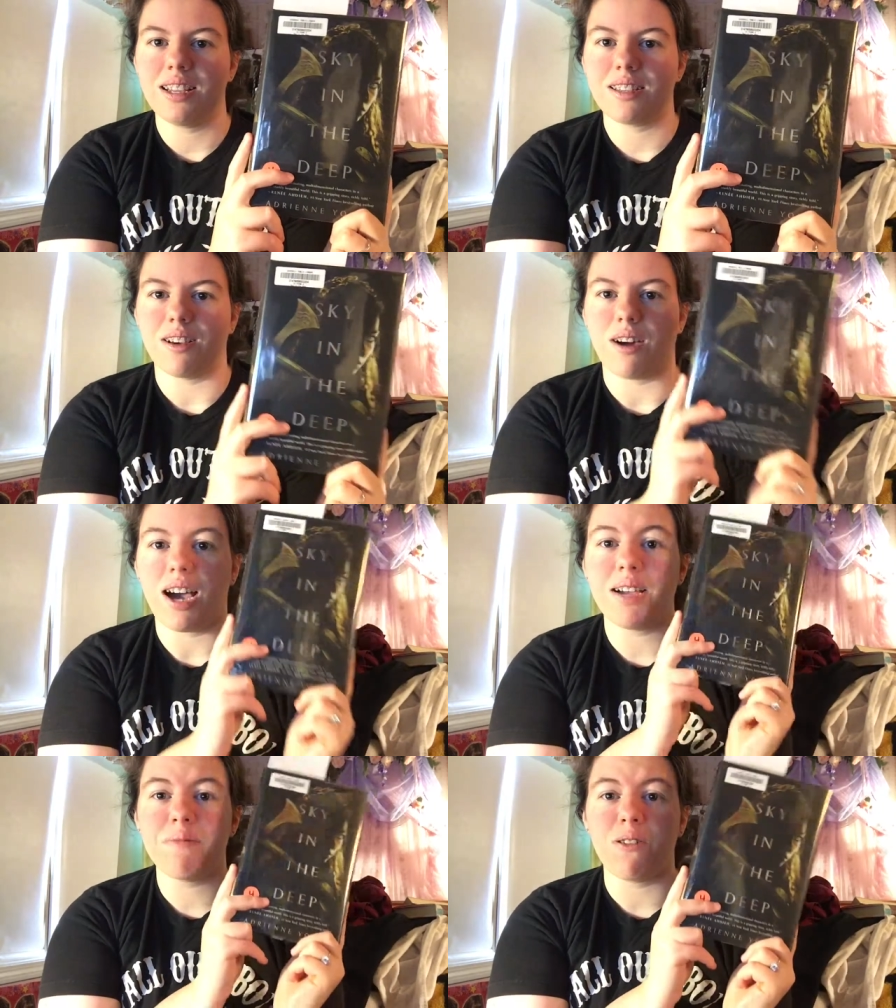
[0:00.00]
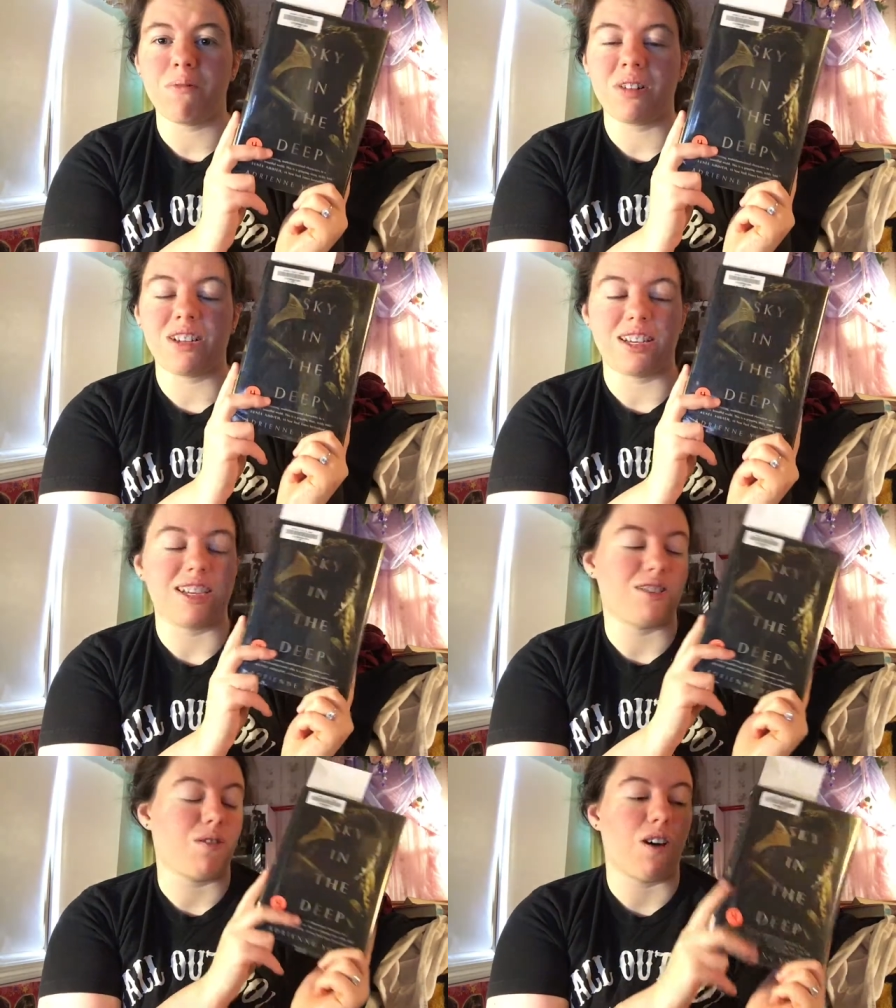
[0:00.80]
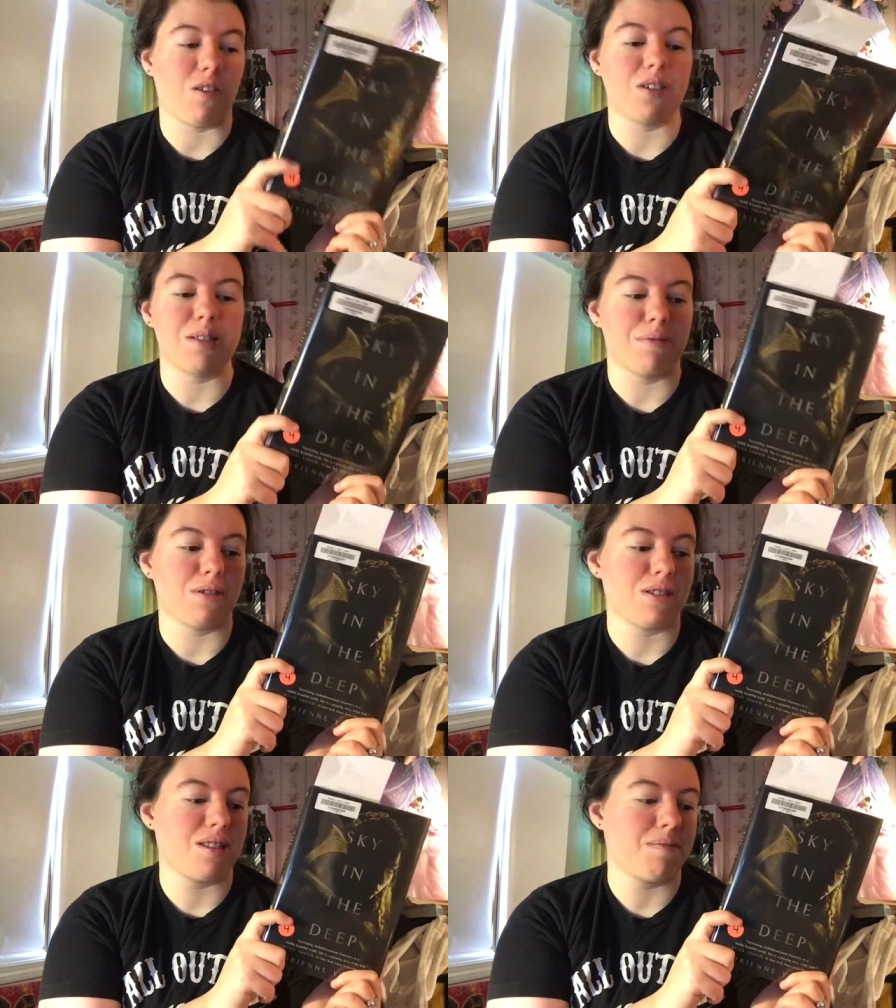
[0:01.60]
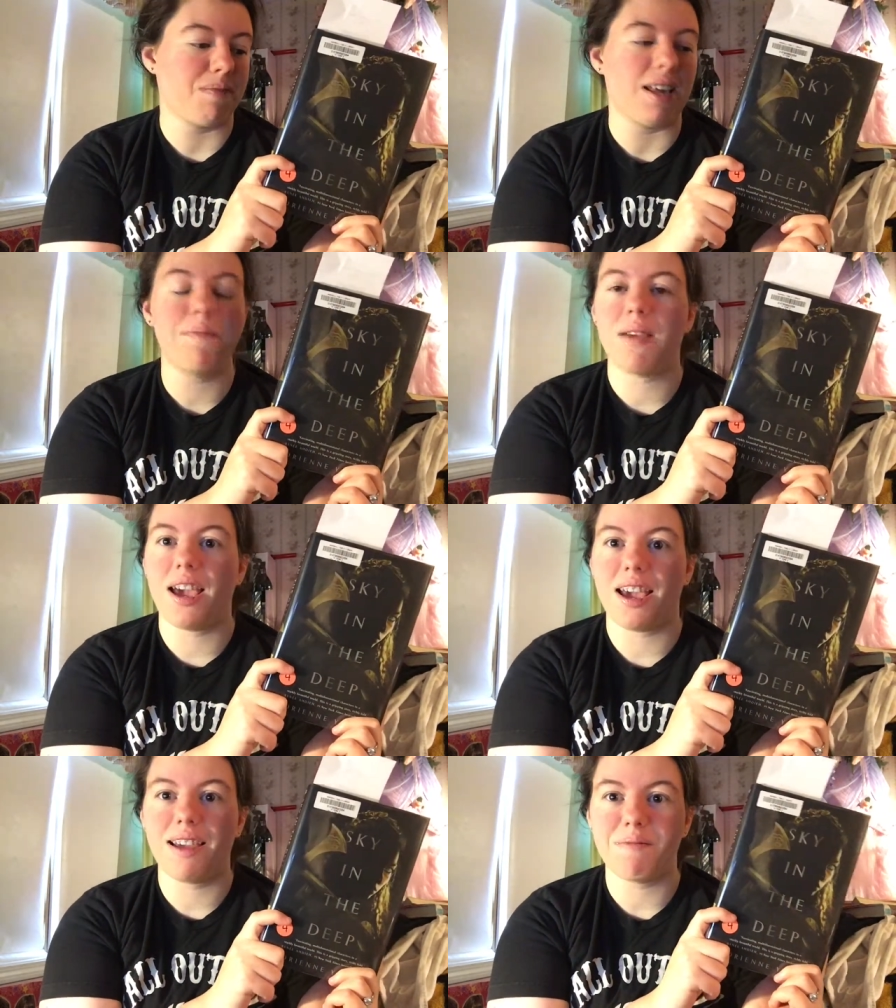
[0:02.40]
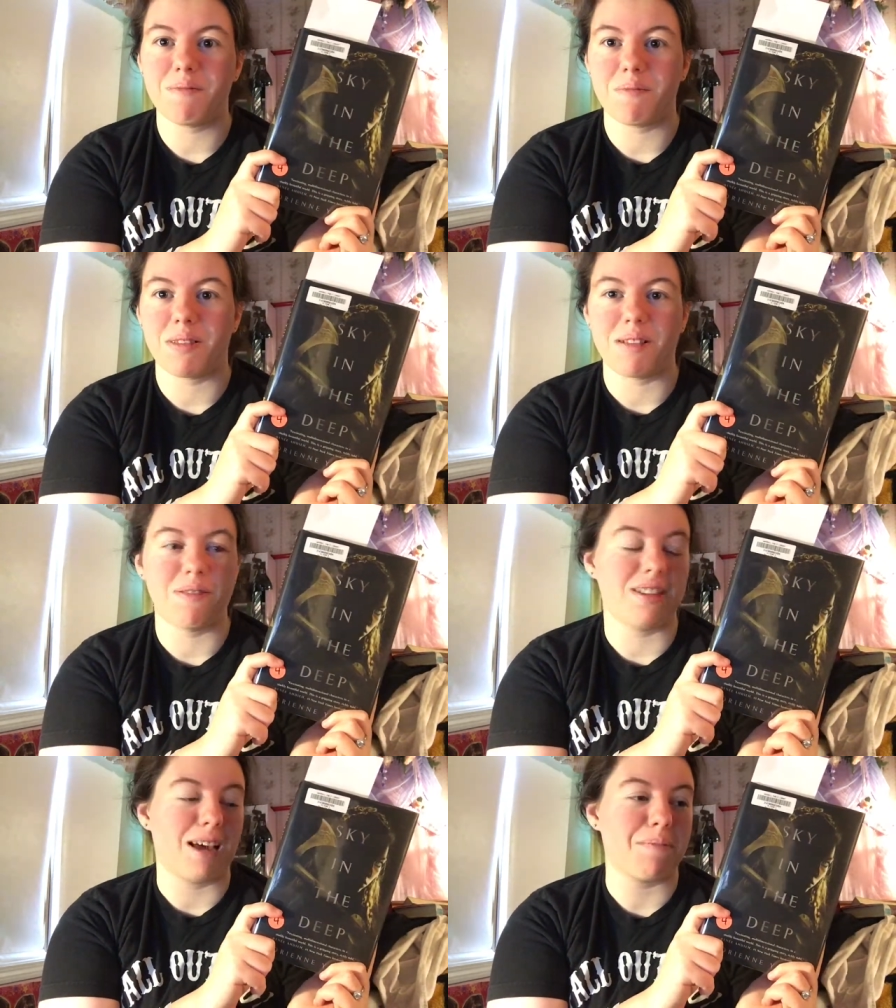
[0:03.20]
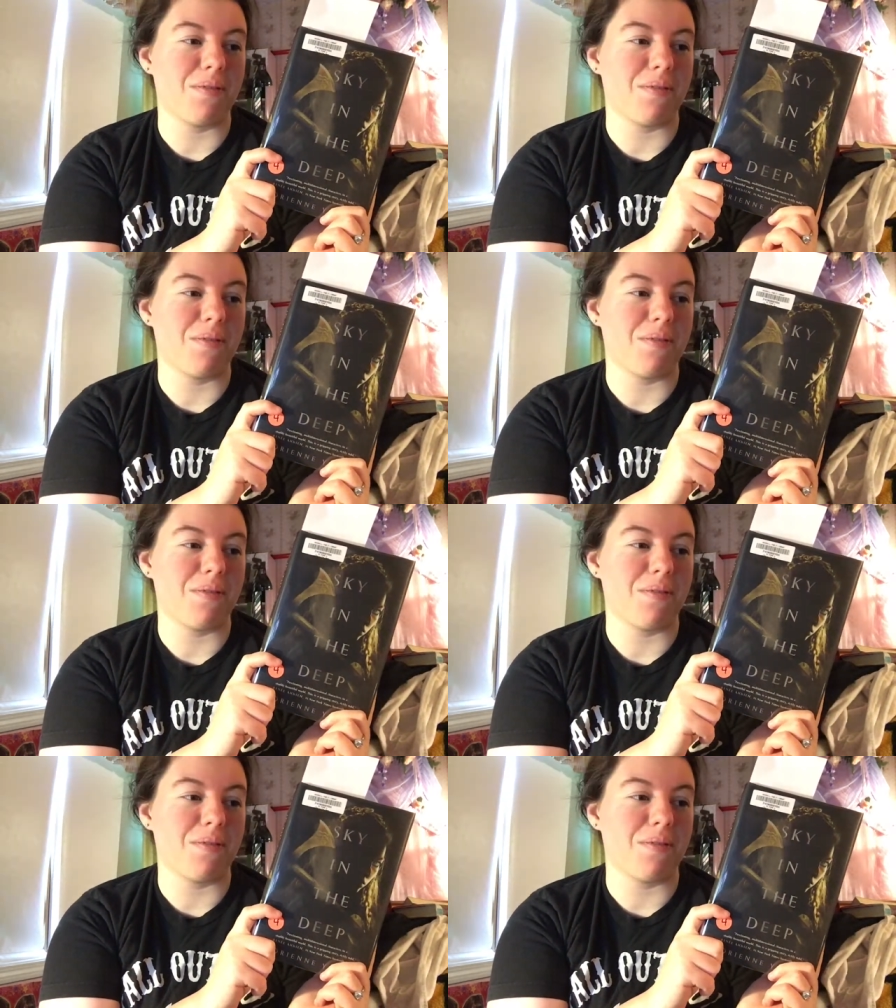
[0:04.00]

So I am hoping to get to all these books in May. Wouldn't that